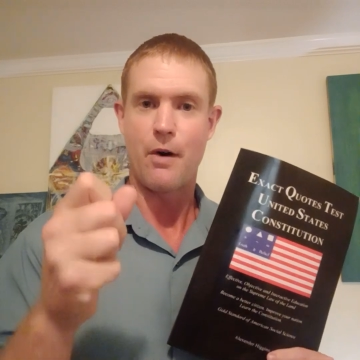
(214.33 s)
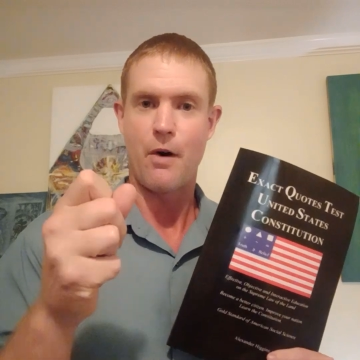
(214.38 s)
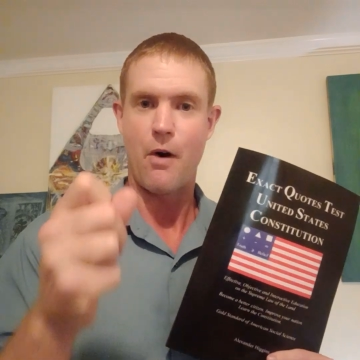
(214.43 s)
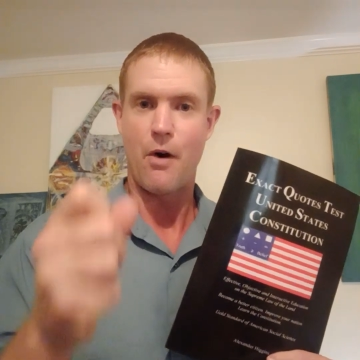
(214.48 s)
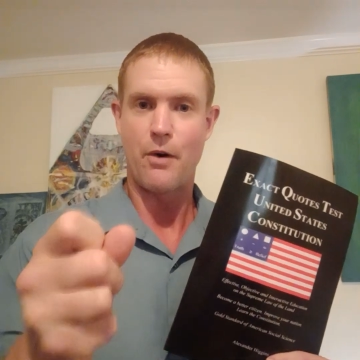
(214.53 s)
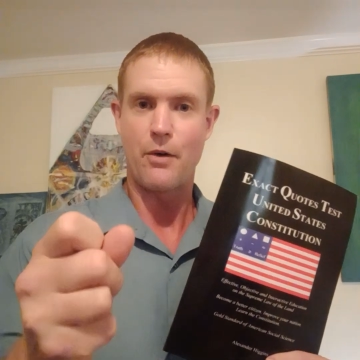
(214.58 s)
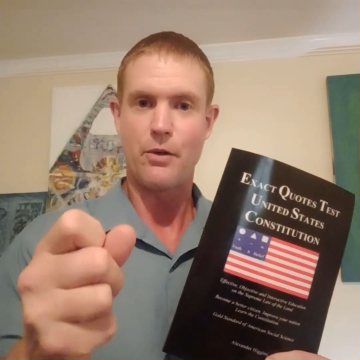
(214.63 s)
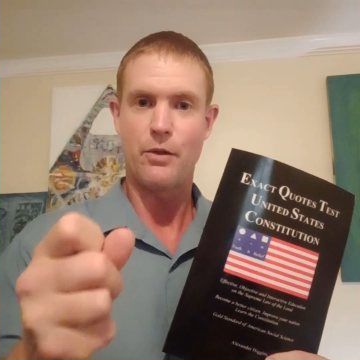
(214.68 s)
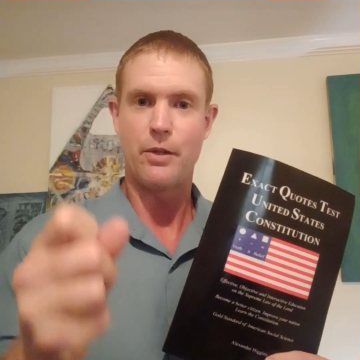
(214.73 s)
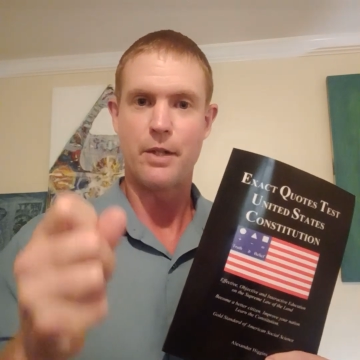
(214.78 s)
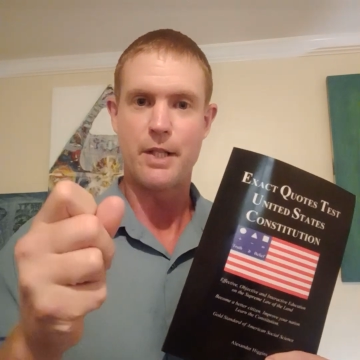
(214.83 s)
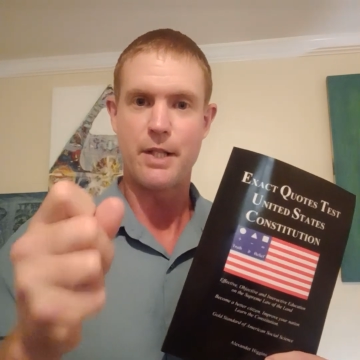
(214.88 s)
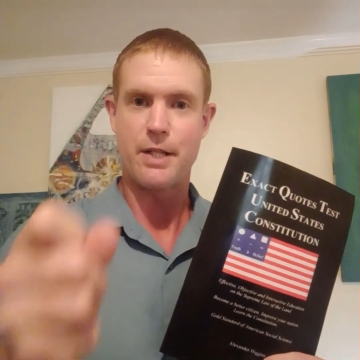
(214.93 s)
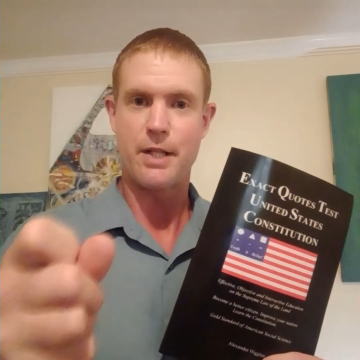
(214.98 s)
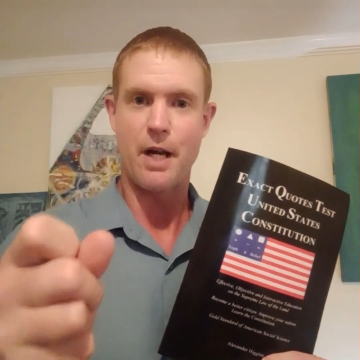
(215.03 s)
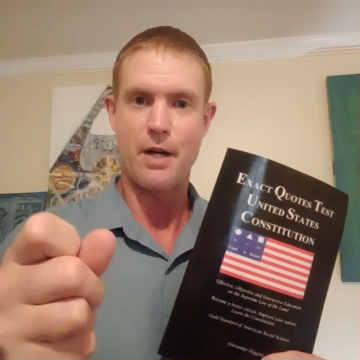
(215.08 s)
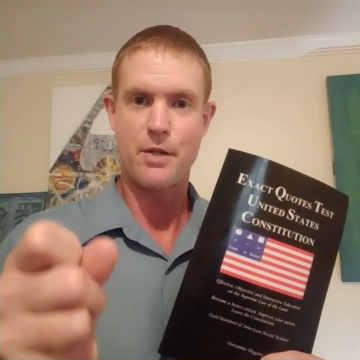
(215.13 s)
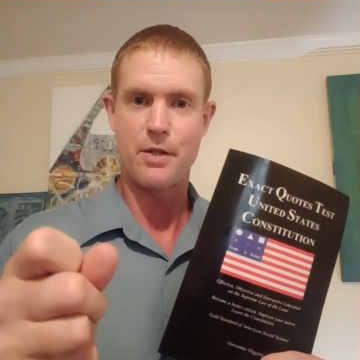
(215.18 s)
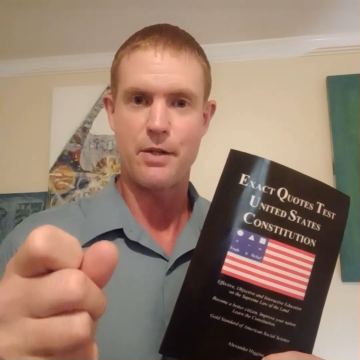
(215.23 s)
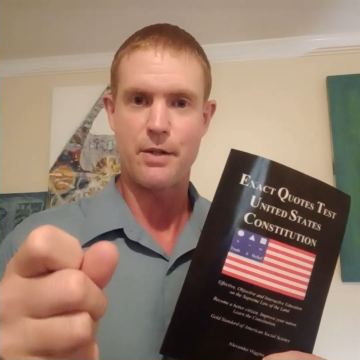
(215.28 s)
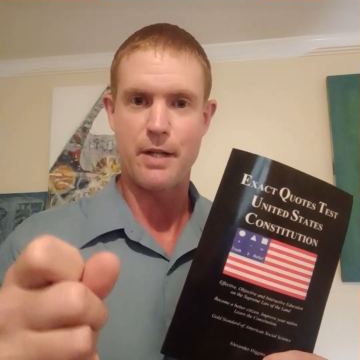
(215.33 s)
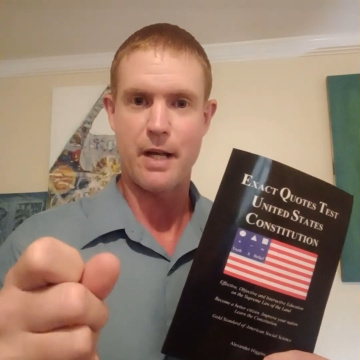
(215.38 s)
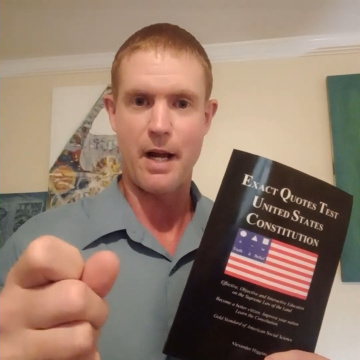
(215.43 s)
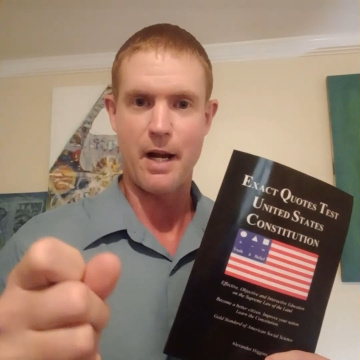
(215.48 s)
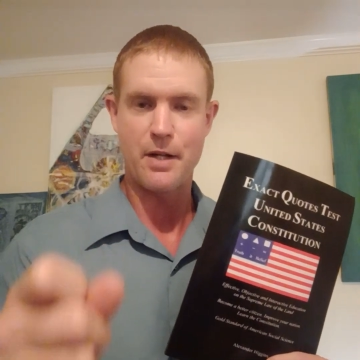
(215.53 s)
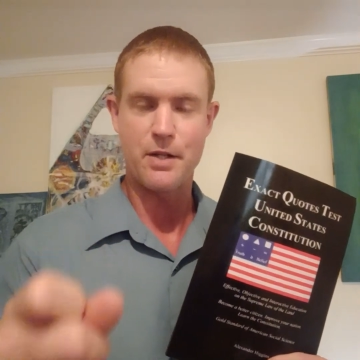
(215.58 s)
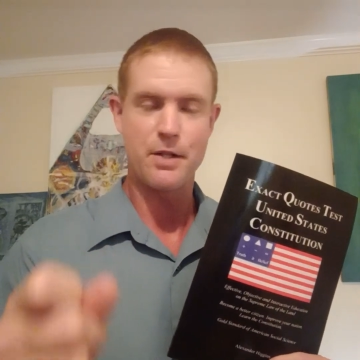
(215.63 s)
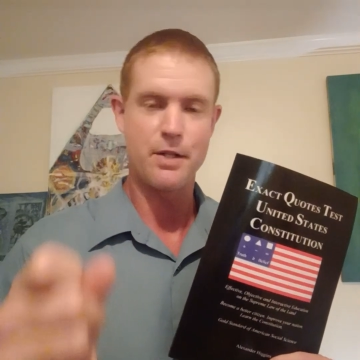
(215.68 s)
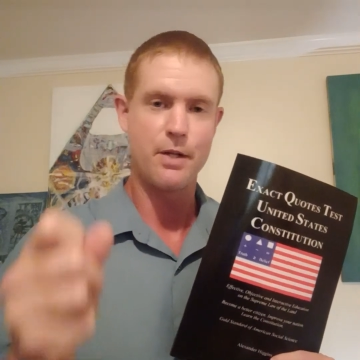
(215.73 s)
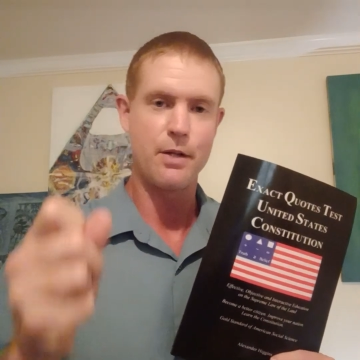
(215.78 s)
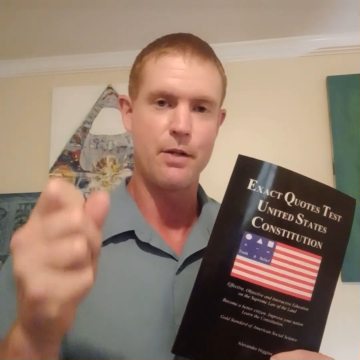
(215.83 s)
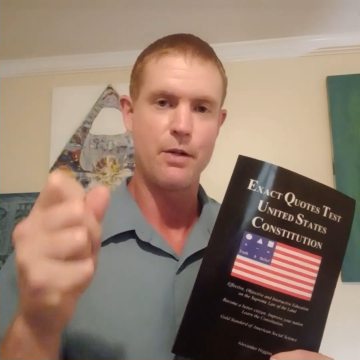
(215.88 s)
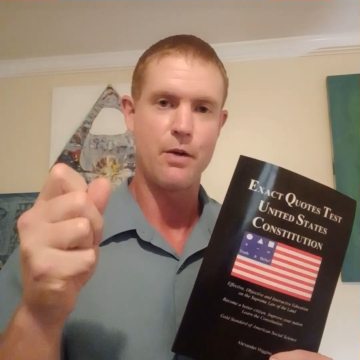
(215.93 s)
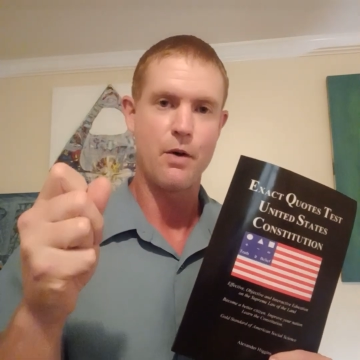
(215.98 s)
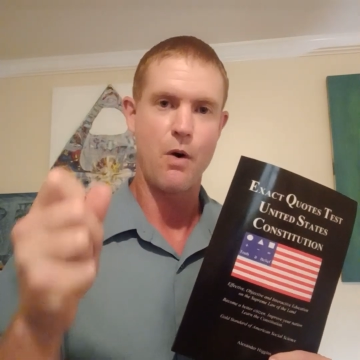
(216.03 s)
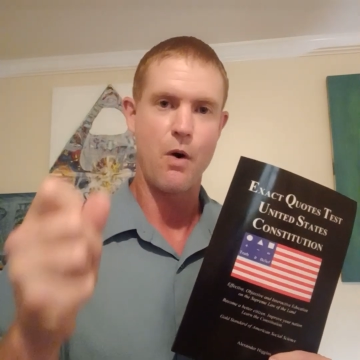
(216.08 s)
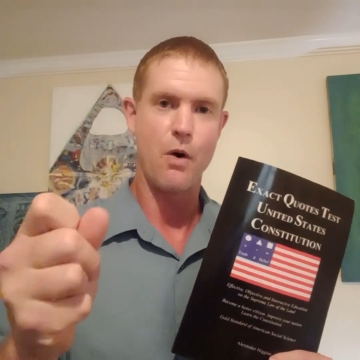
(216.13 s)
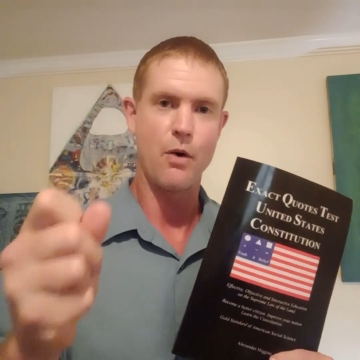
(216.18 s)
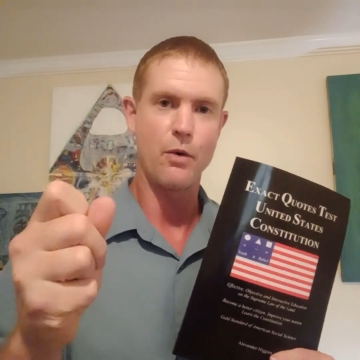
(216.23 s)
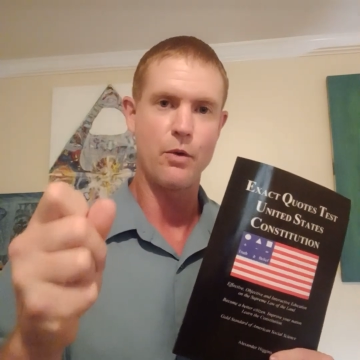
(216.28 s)
Article section text,
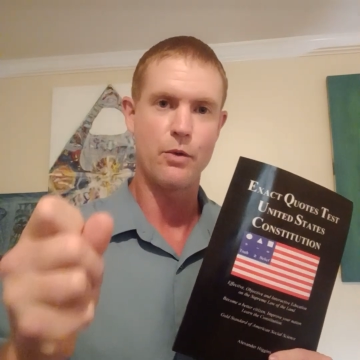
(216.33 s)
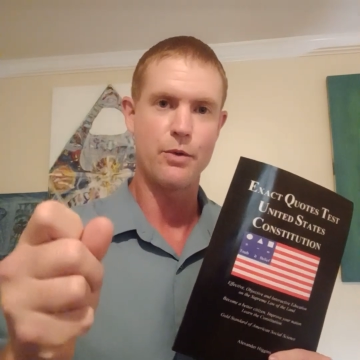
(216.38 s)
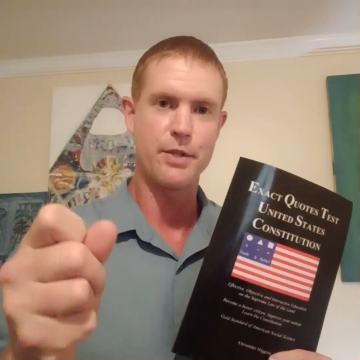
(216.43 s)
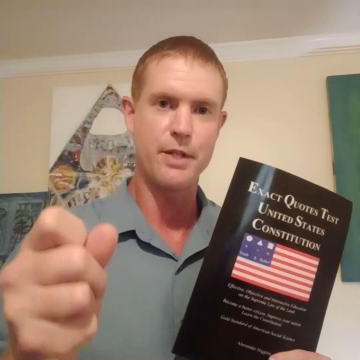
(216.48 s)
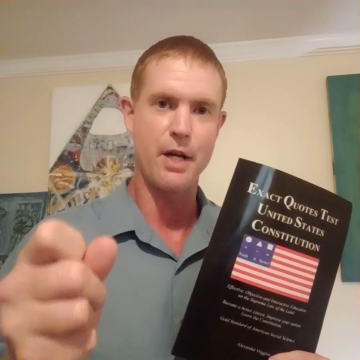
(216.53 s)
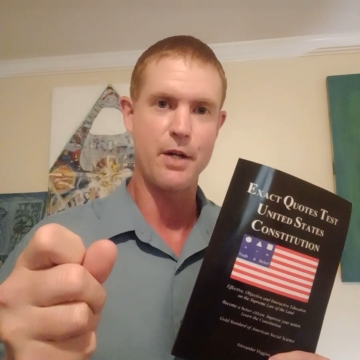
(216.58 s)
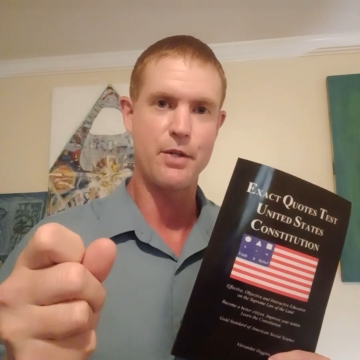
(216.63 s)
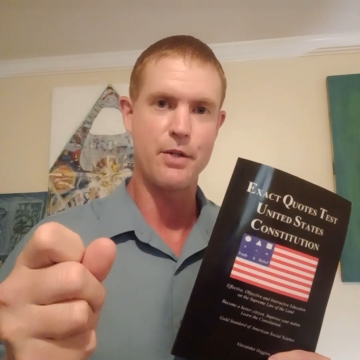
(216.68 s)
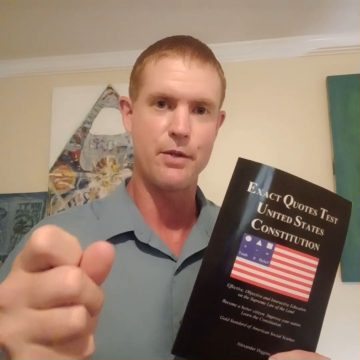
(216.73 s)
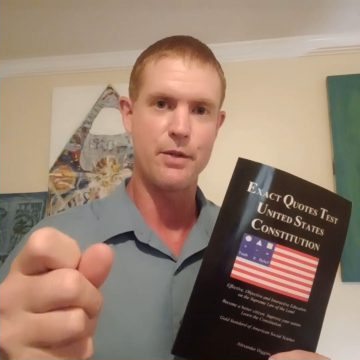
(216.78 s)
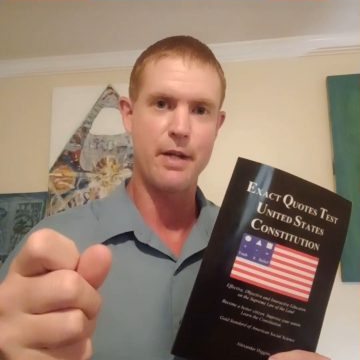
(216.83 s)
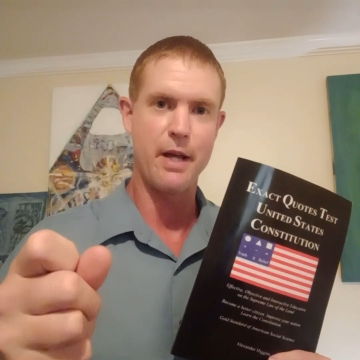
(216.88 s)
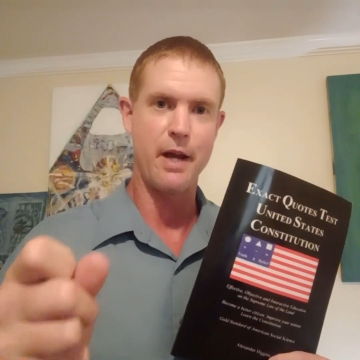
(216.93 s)
article section